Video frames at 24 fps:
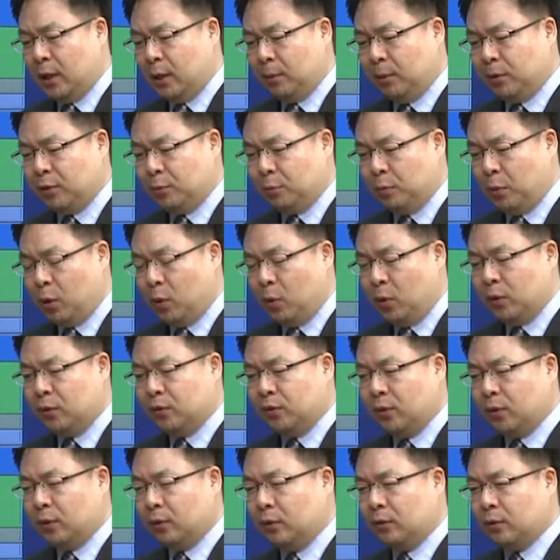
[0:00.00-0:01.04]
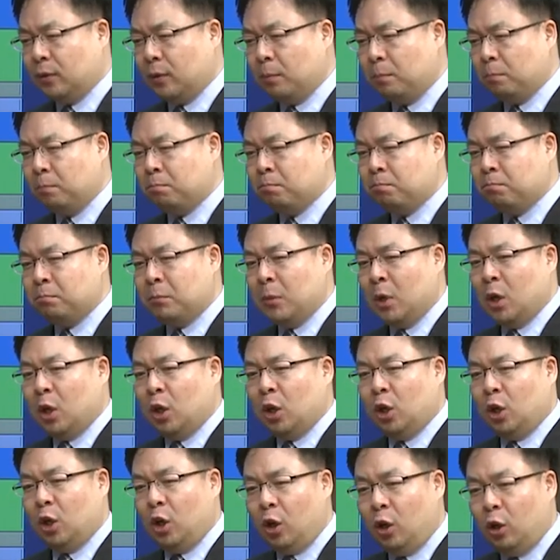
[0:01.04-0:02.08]
of experiencing some
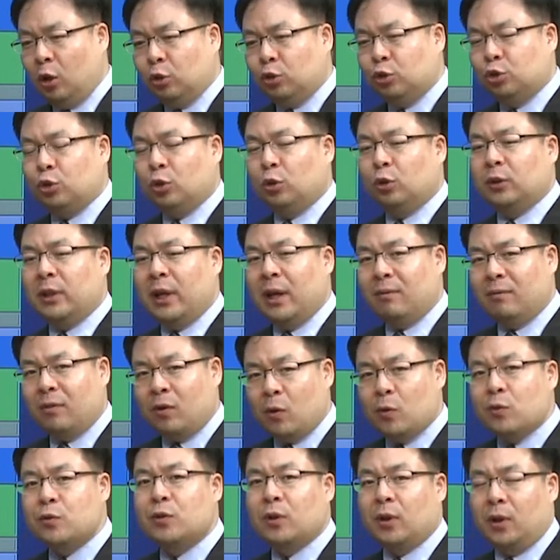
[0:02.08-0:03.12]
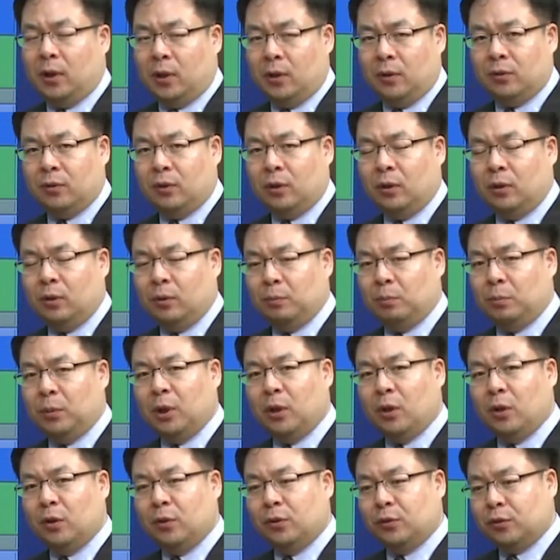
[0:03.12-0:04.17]
cultural diversities, you know,
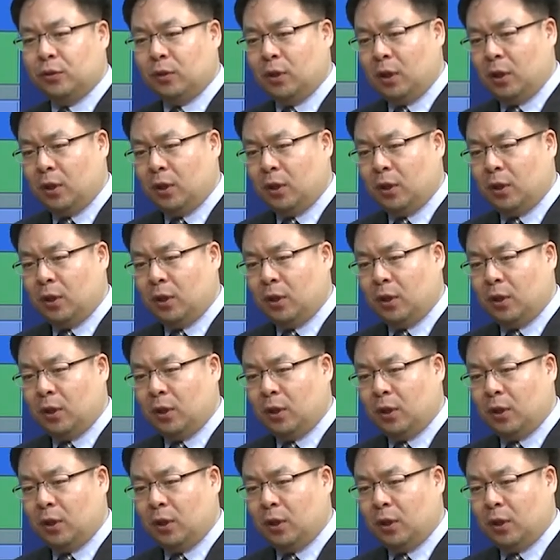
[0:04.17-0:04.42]
because